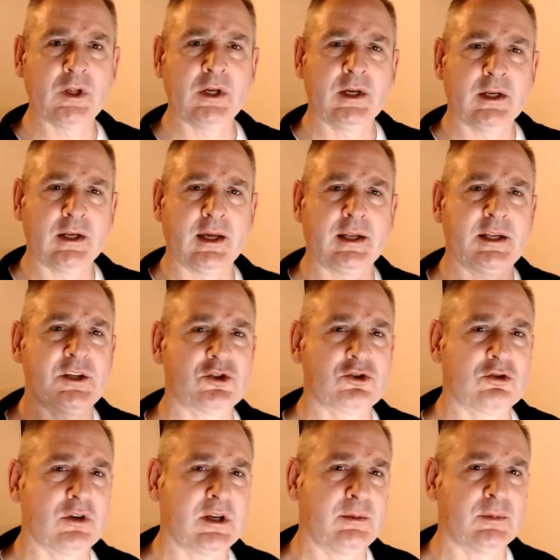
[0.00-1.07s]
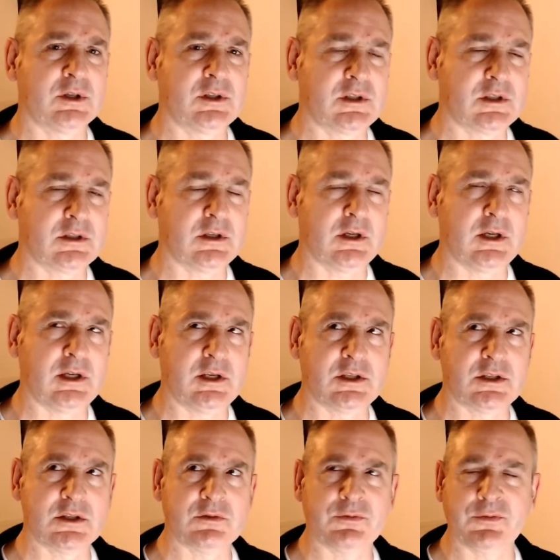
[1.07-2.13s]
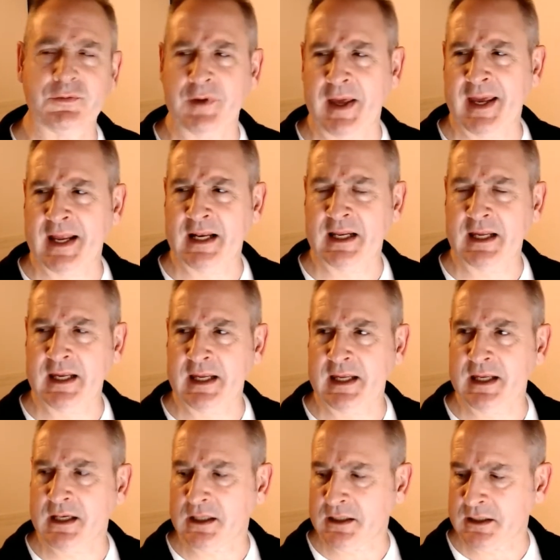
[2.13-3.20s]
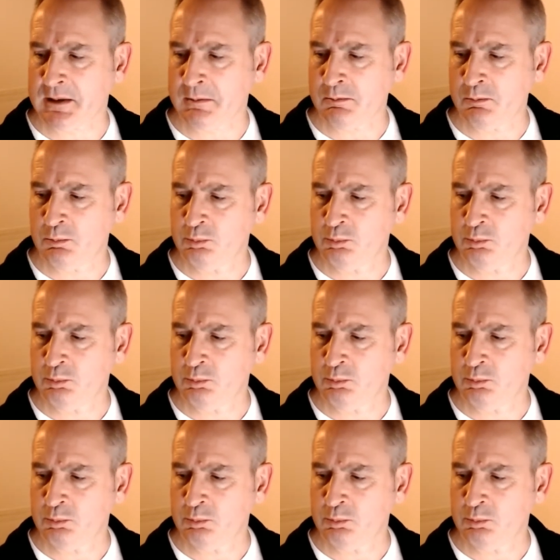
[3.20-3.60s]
Now this treatment is fairly, I